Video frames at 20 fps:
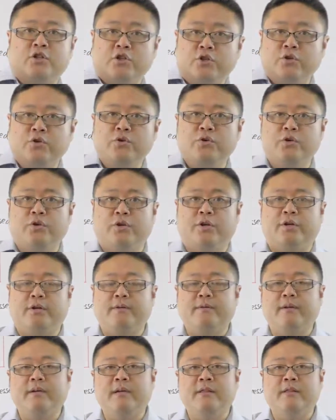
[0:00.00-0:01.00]

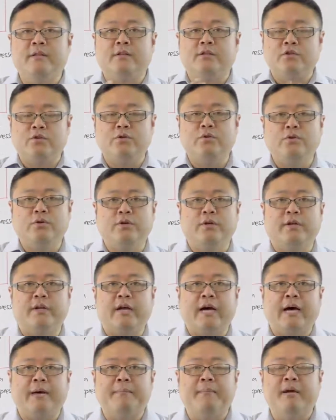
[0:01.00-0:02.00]
2-unit
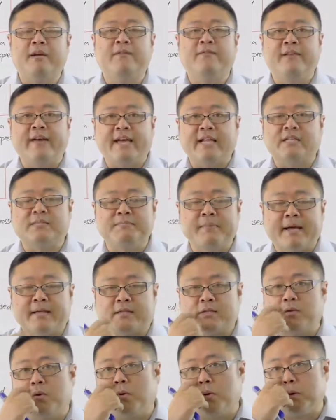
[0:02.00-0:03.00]
advanced
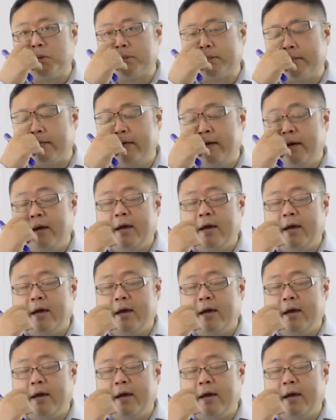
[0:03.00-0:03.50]
maths course,